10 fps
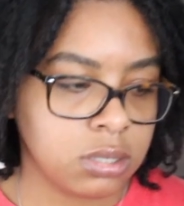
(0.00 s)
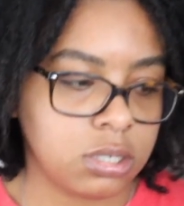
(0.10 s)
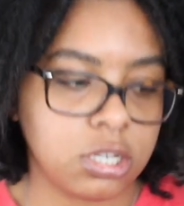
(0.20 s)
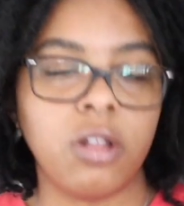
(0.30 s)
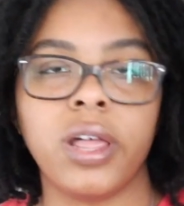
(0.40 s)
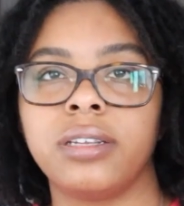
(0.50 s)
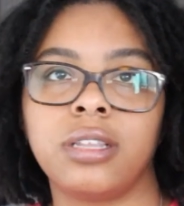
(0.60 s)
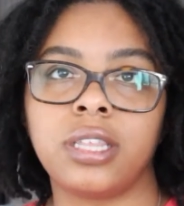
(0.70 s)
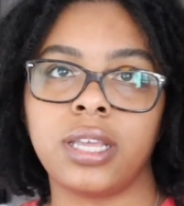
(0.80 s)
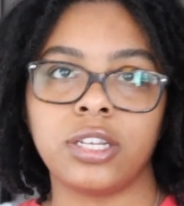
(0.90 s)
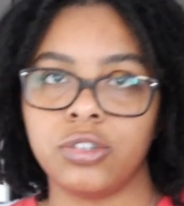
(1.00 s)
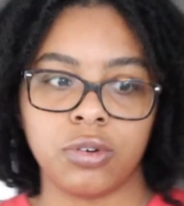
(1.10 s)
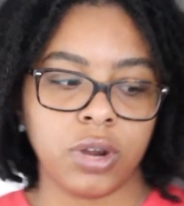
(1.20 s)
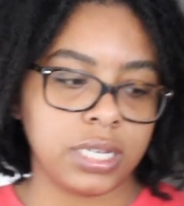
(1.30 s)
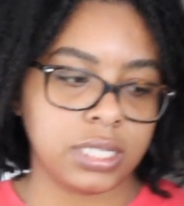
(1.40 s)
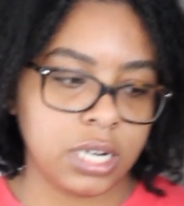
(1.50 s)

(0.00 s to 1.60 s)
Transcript: So like nothing like too crazy